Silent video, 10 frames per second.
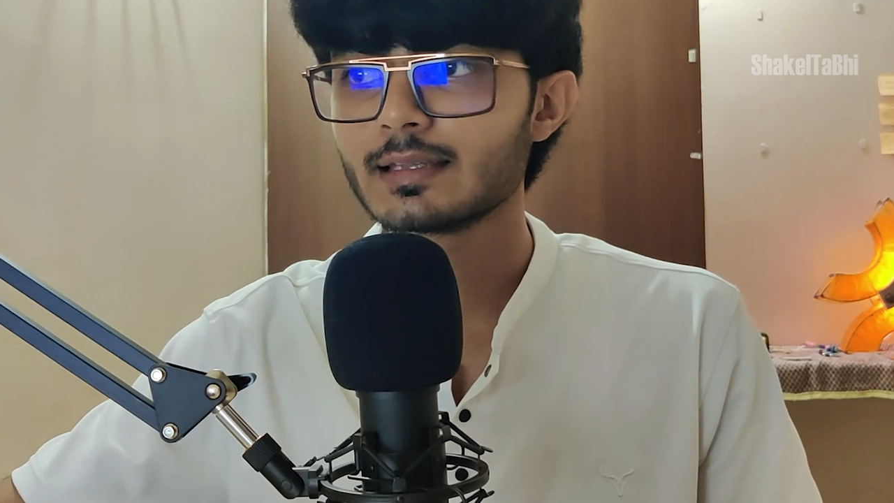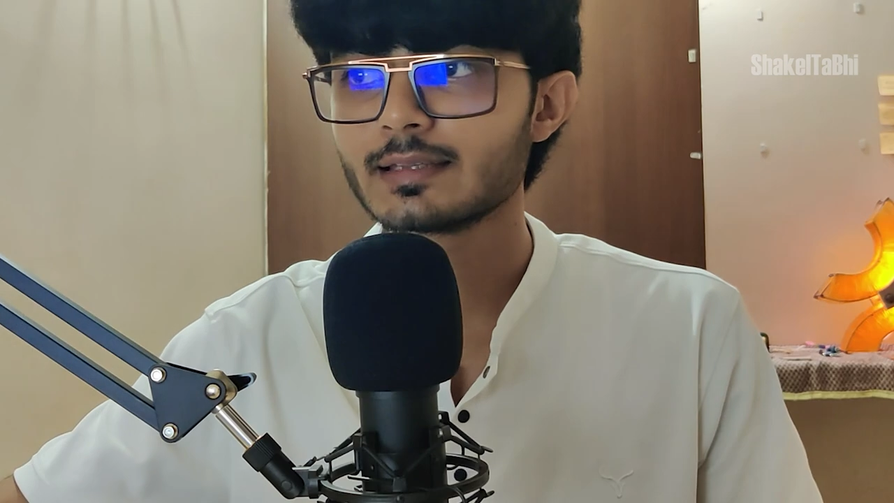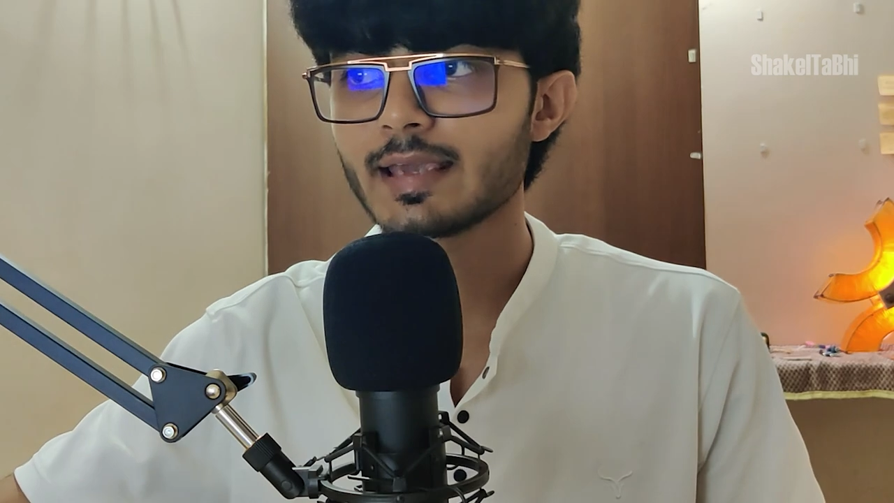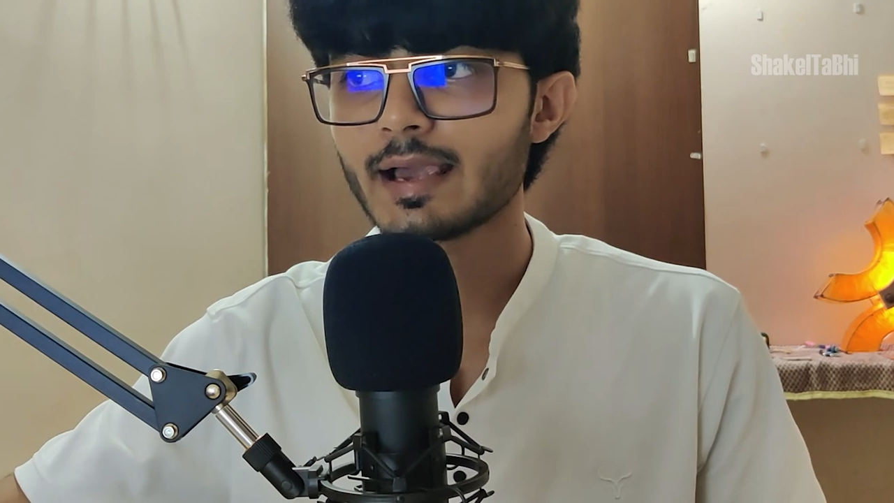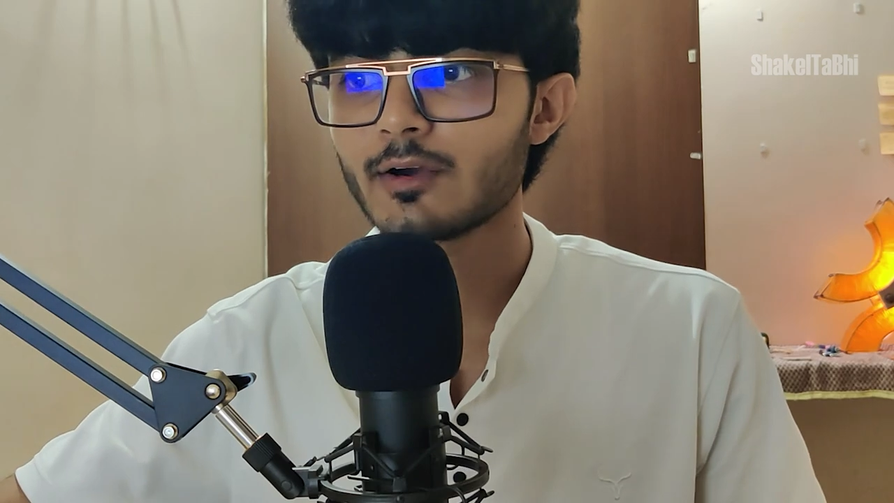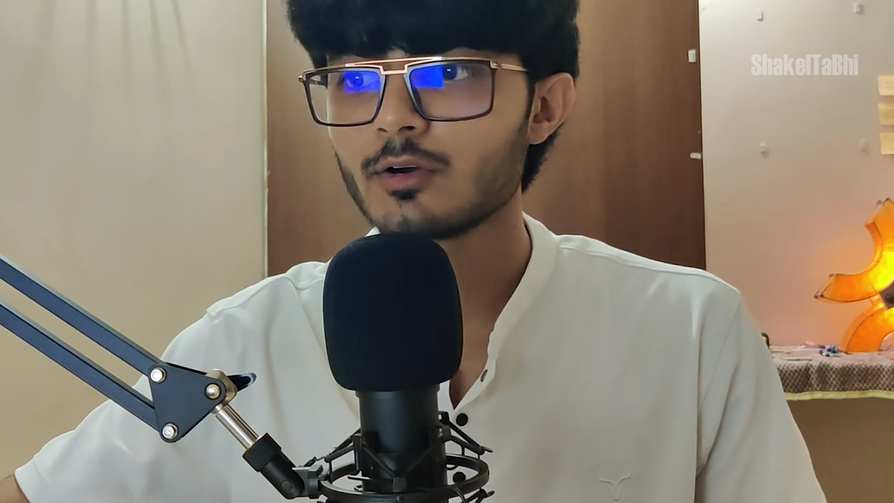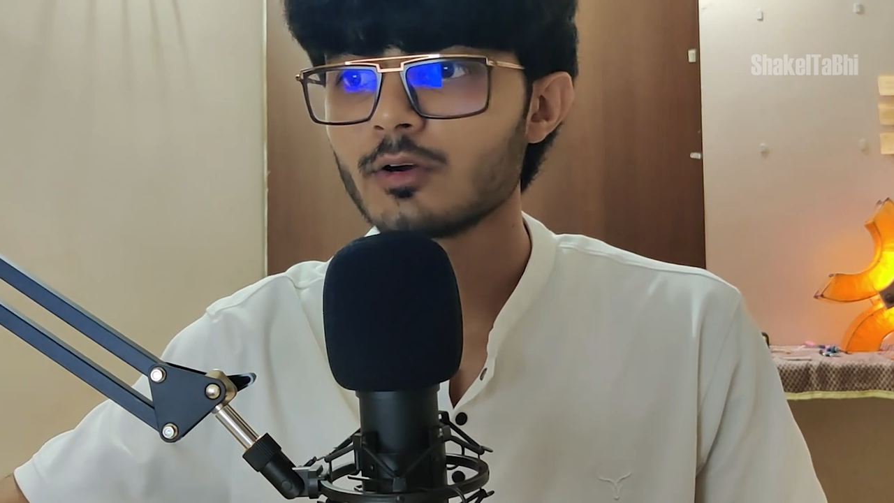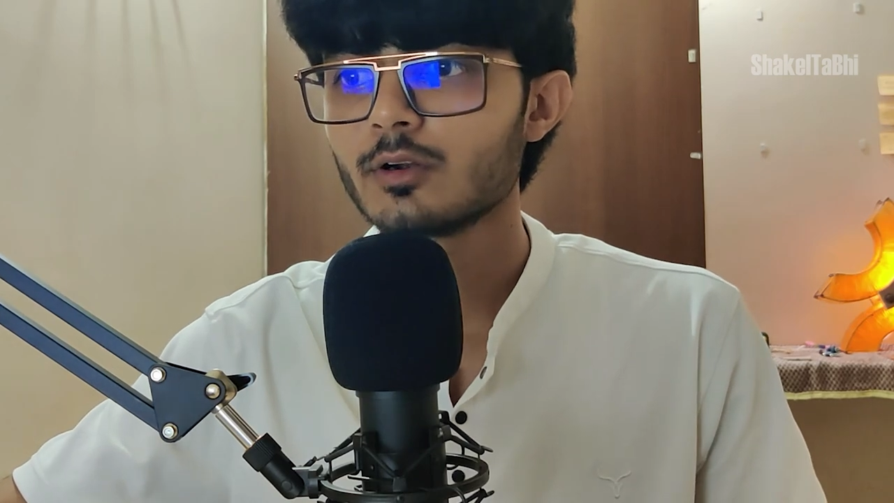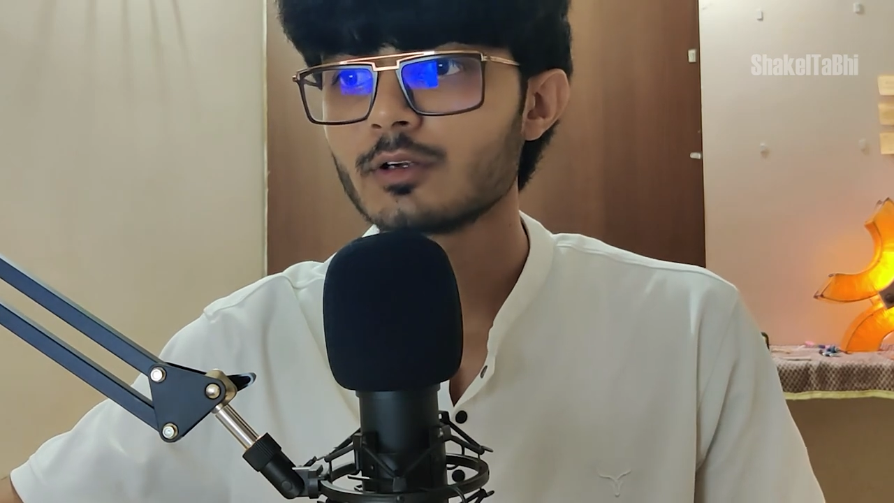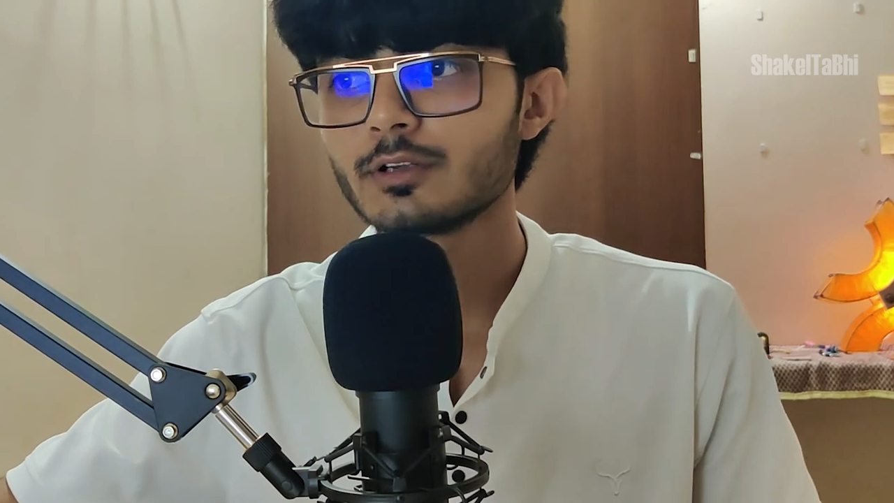then they
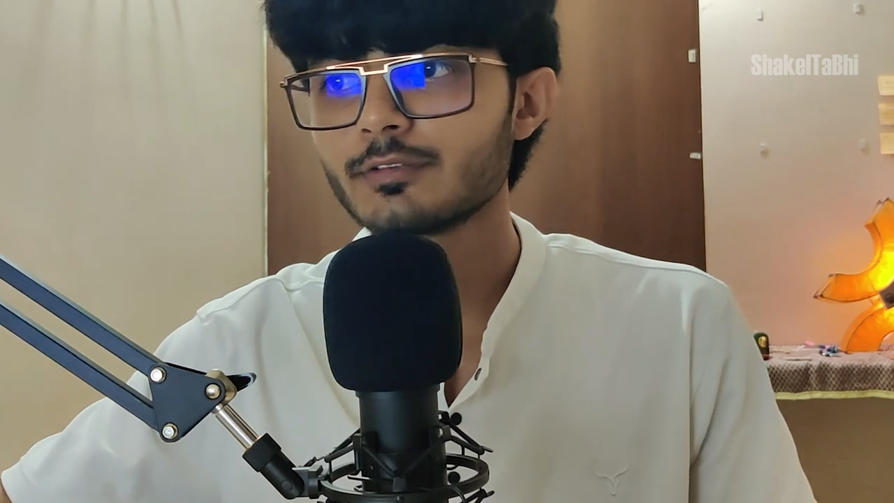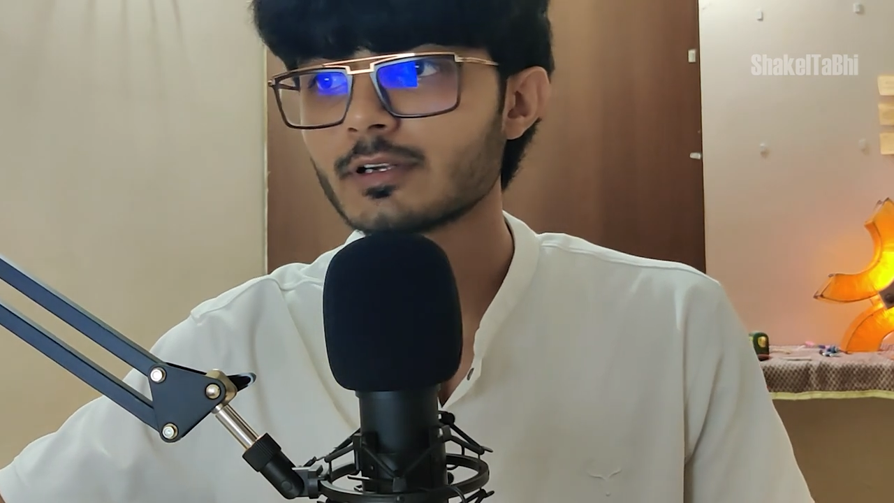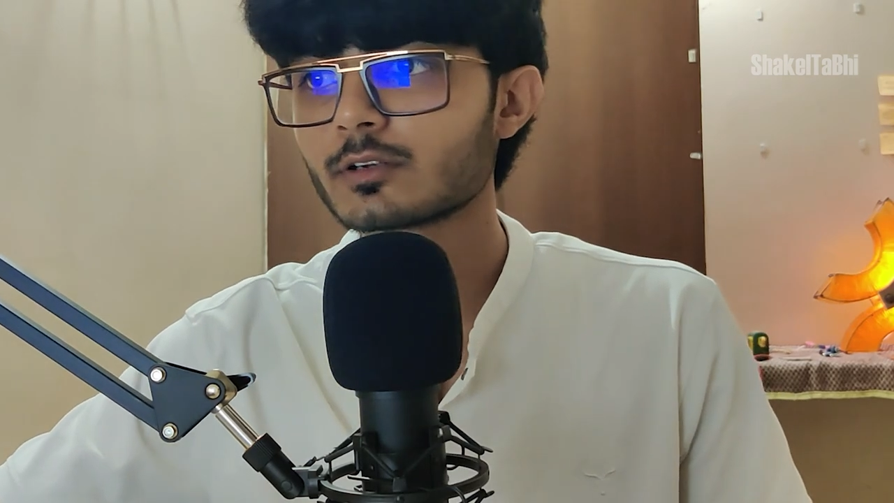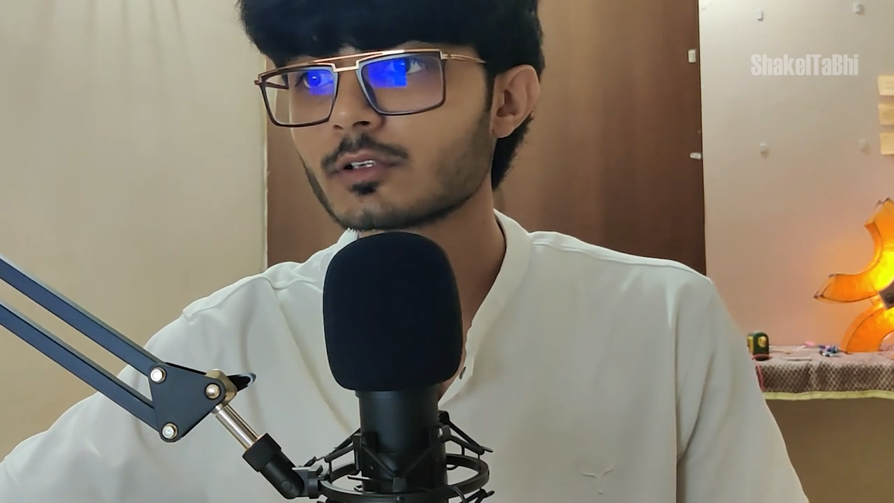have different